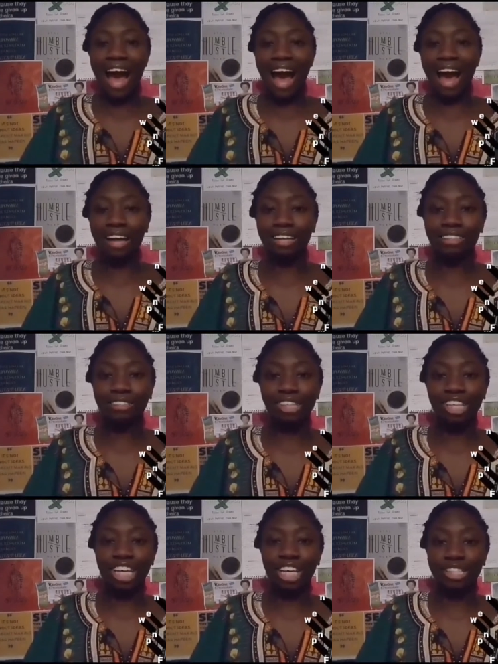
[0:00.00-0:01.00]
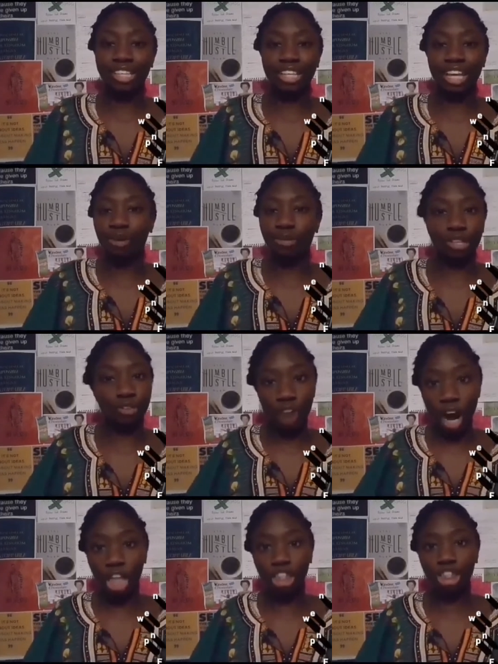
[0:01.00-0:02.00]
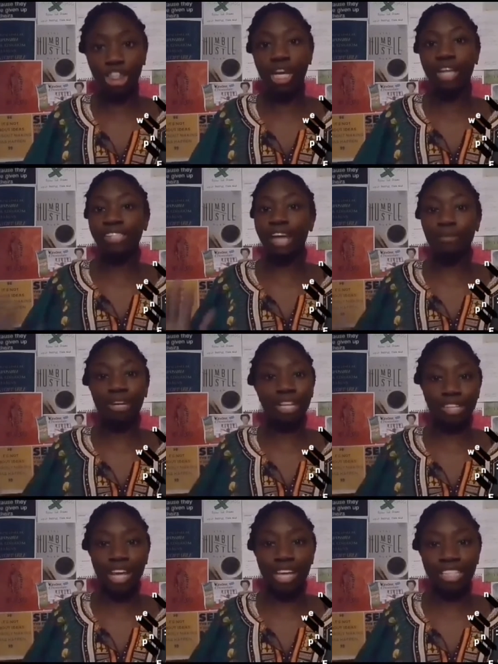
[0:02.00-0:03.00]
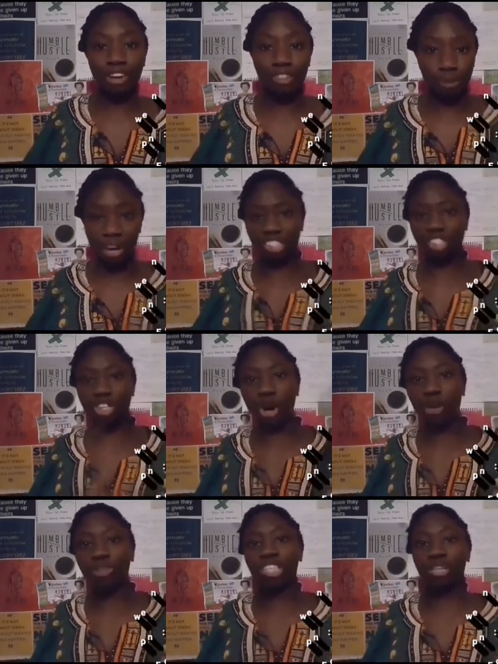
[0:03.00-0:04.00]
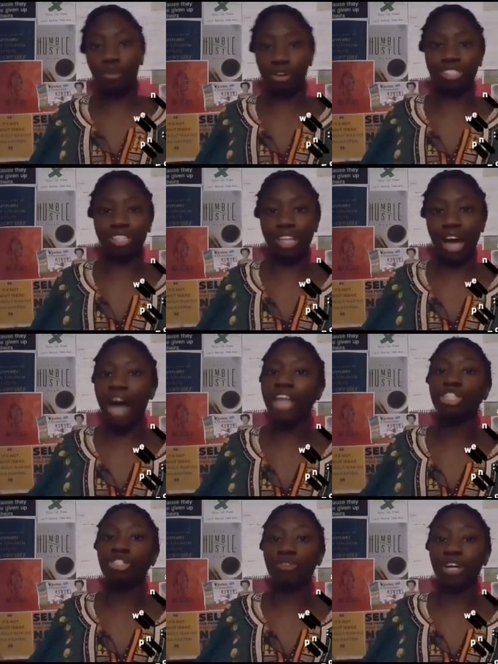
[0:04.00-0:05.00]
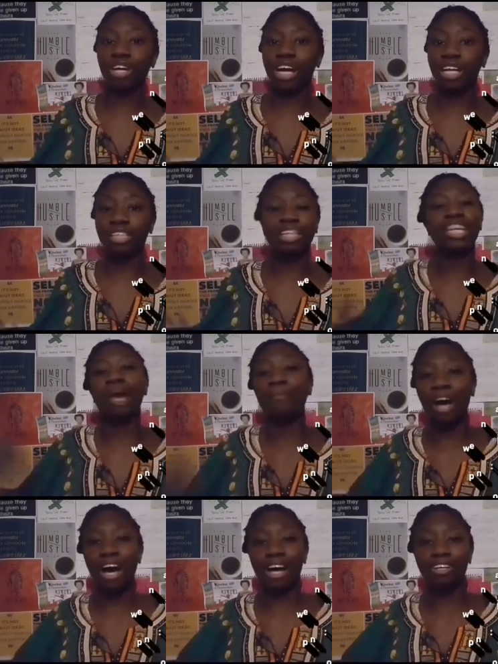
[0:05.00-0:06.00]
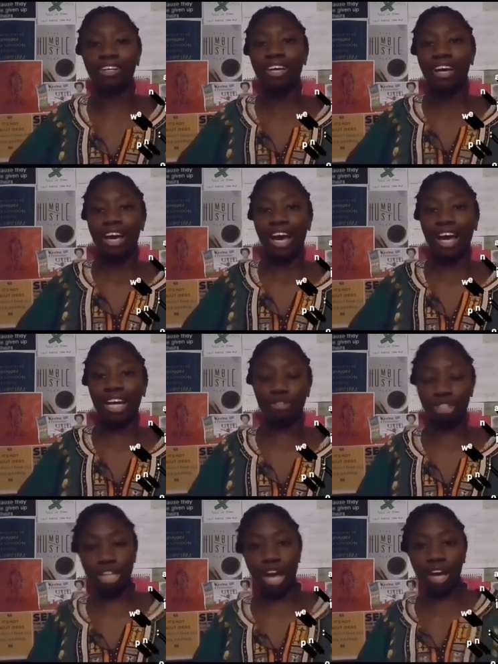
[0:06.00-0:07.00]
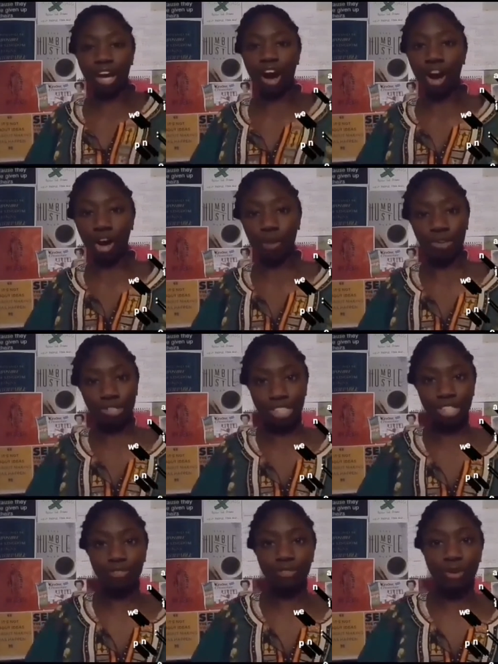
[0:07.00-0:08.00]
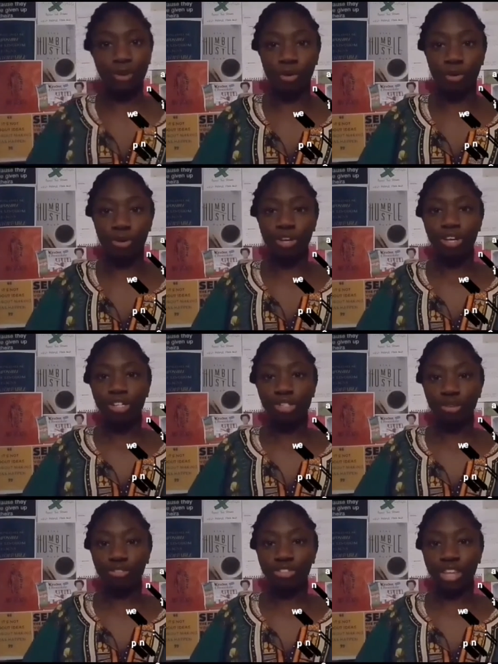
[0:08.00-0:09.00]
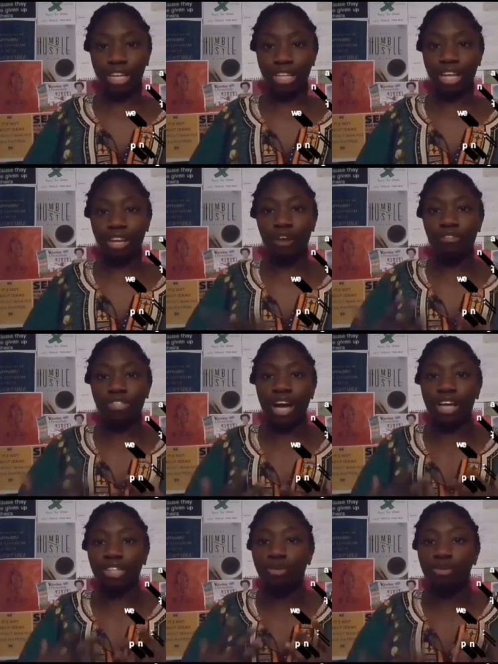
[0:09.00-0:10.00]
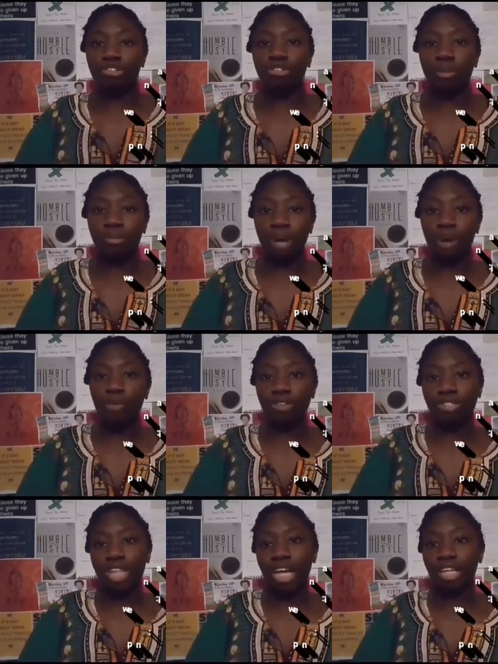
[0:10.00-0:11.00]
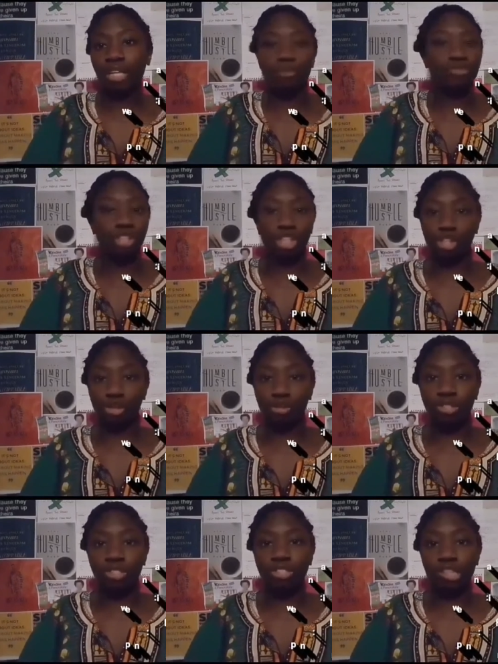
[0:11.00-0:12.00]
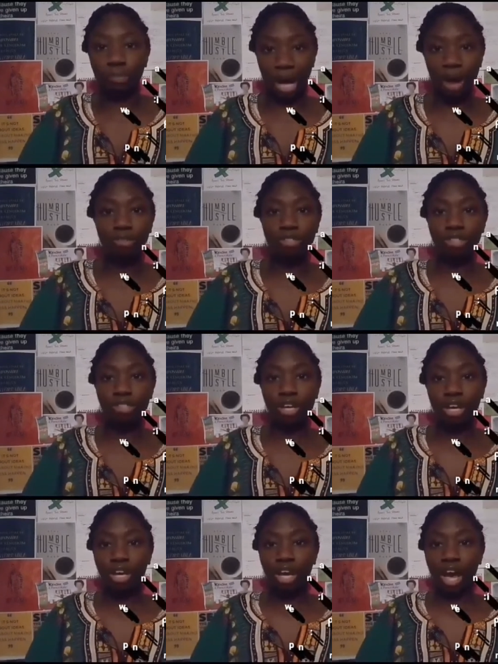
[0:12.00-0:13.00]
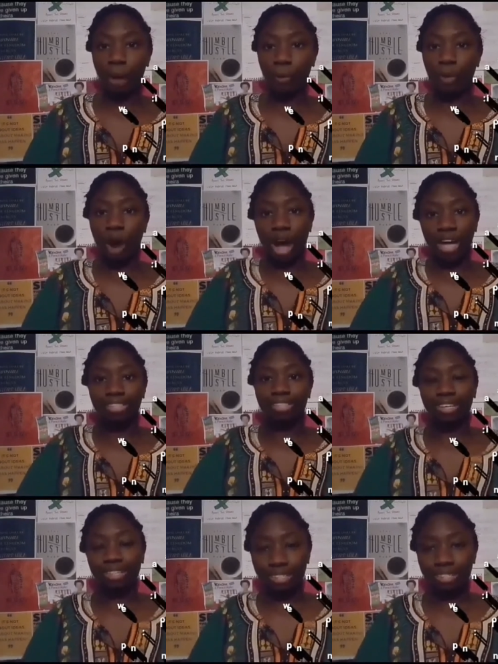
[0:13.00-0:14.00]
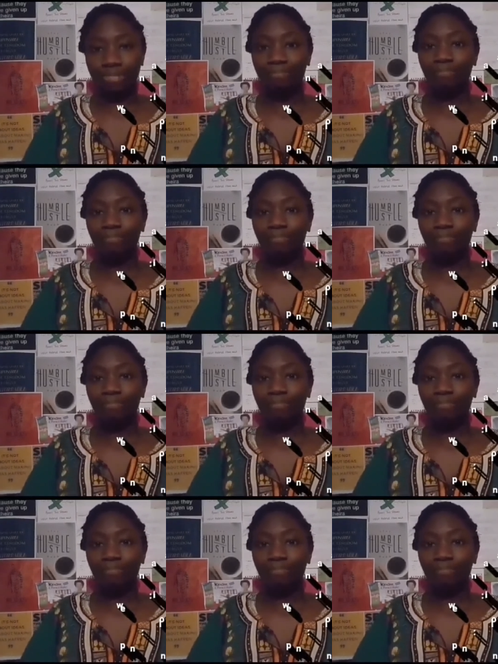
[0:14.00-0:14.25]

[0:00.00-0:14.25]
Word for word: And he said that he was in a rush. 10 minutes later, I was about to go deeper into the high street and he came back. And he just like, oh, what's this for? Sort of thing. And then obviously I talked to him about what Stand Up for the Youth is about and why it is.